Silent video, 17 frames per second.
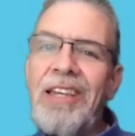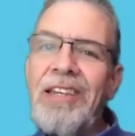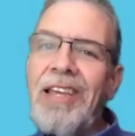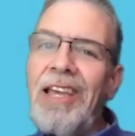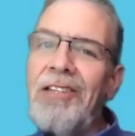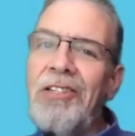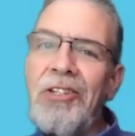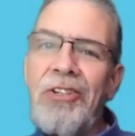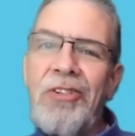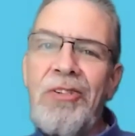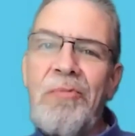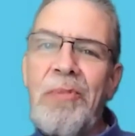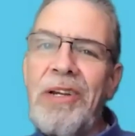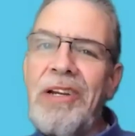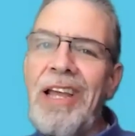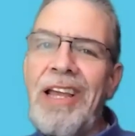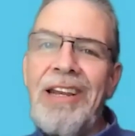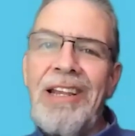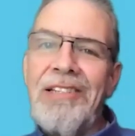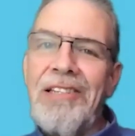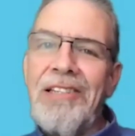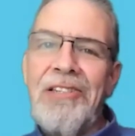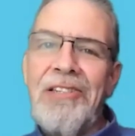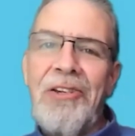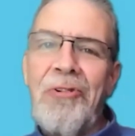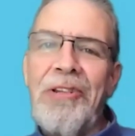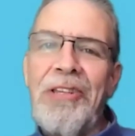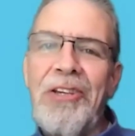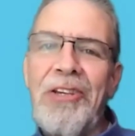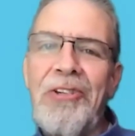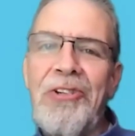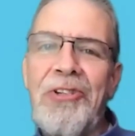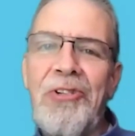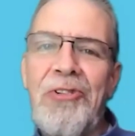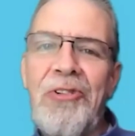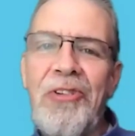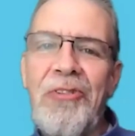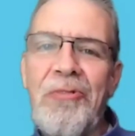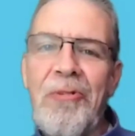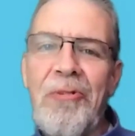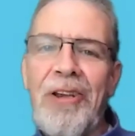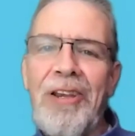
tastes good, but not necessarily good to you, right?